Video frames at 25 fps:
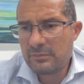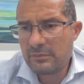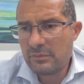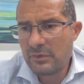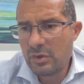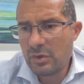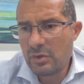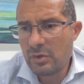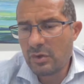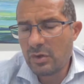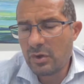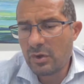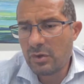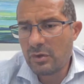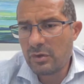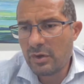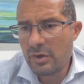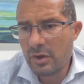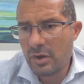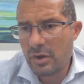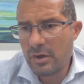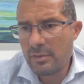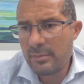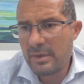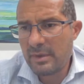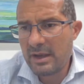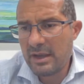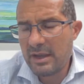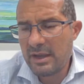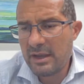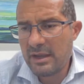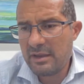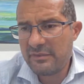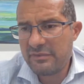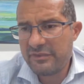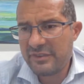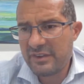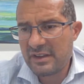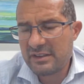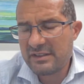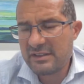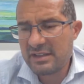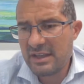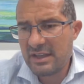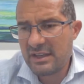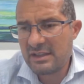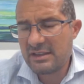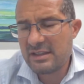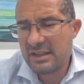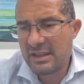normally
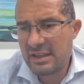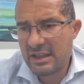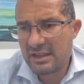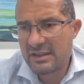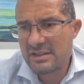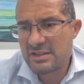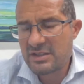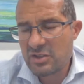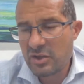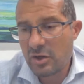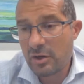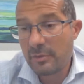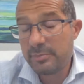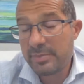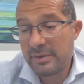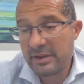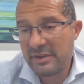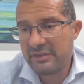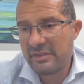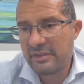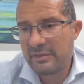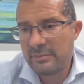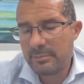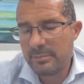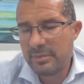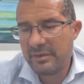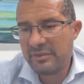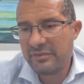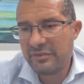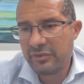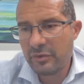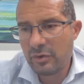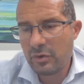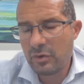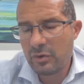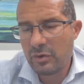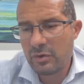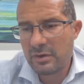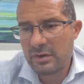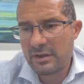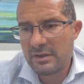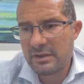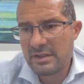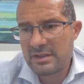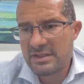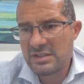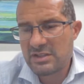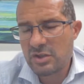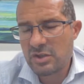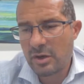fertility can stop even before
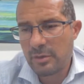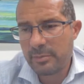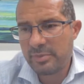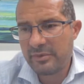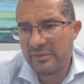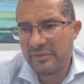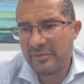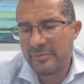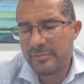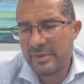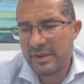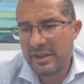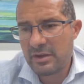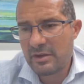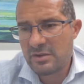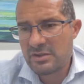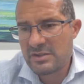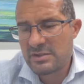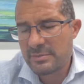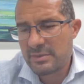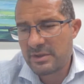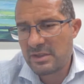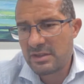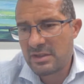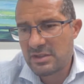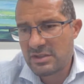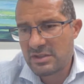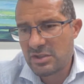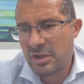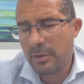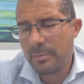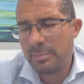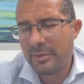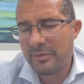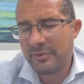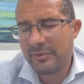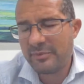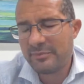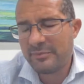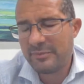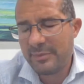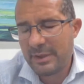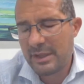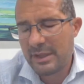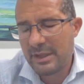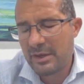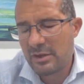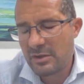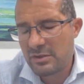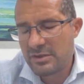the stop of periods. The stop of
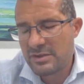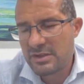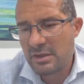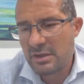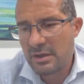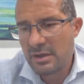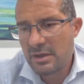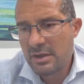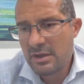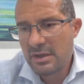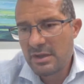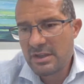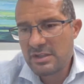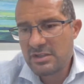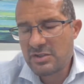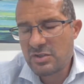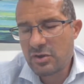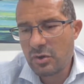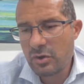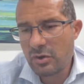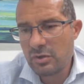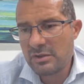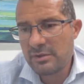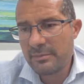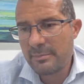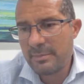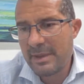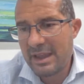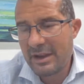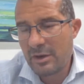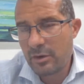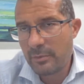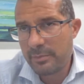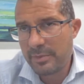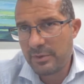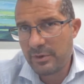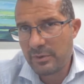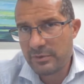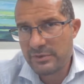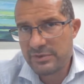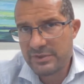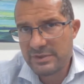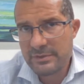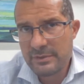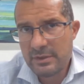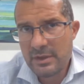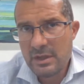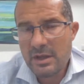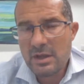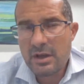periods is called
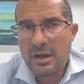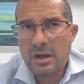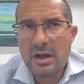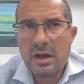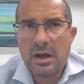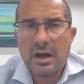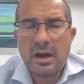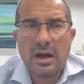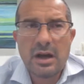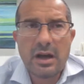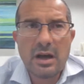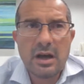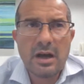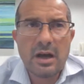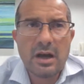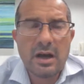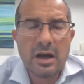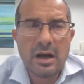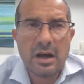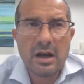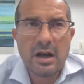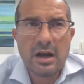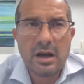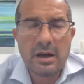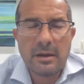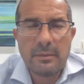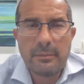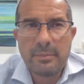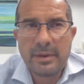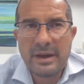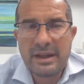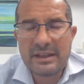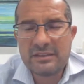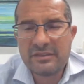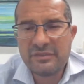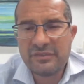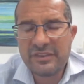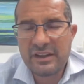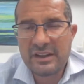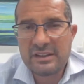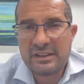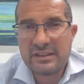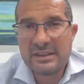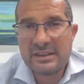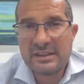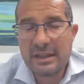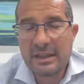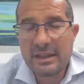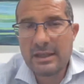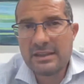menopause. But
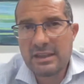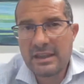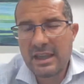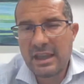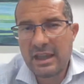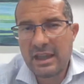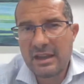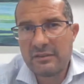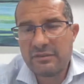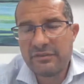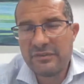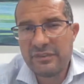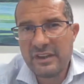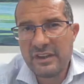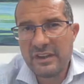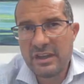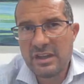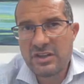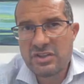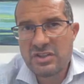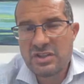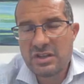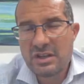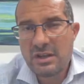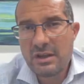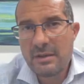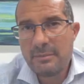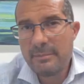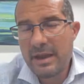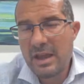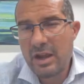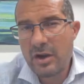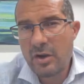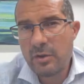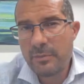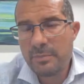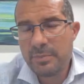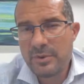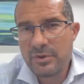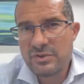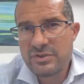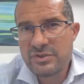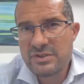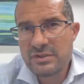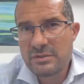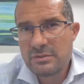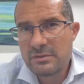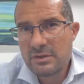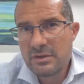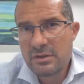fertility can finish.
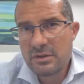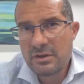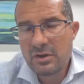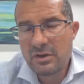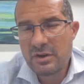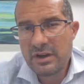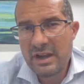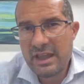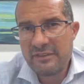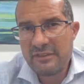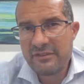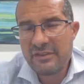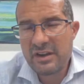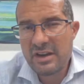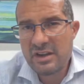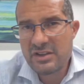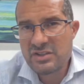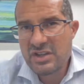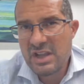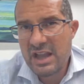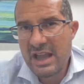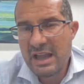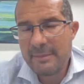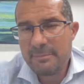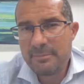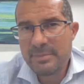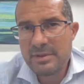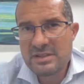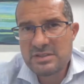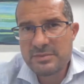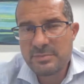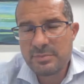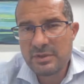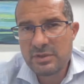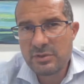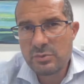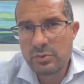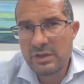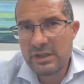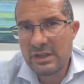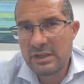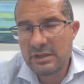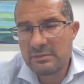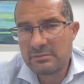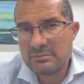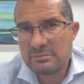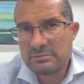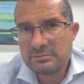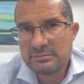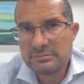Menopause on average happens
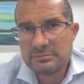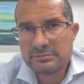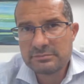between